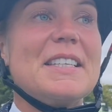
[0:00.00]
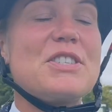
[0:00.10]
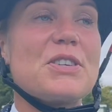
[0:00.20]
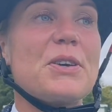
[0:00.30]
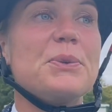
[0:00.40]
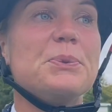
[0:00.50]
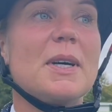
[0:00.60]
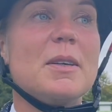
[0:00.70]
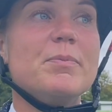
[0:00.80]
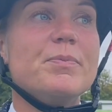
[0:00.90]
So,
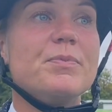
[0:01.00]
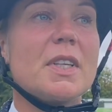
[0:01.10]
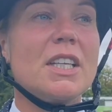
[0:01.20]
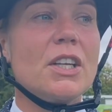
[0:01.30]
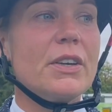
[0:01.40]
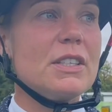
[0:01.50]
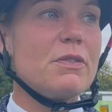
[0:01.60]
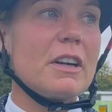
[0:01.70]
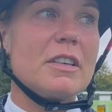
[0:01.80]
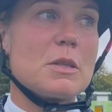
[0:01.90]
and you know, he's
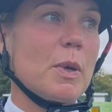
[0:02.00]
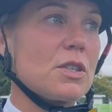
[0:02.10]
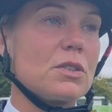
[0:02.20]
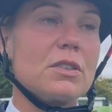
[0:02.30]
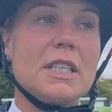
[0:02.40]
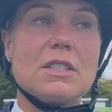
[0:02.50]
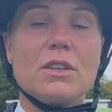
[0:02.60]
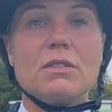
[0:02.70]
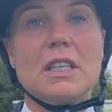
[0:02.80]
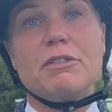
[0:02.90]
very special. He's
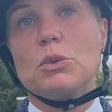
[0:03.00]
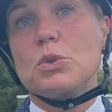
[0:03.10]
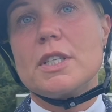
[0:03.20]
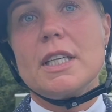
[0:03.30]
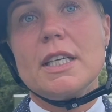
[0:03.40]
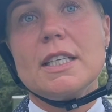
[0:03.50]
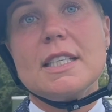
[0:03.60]
only 14.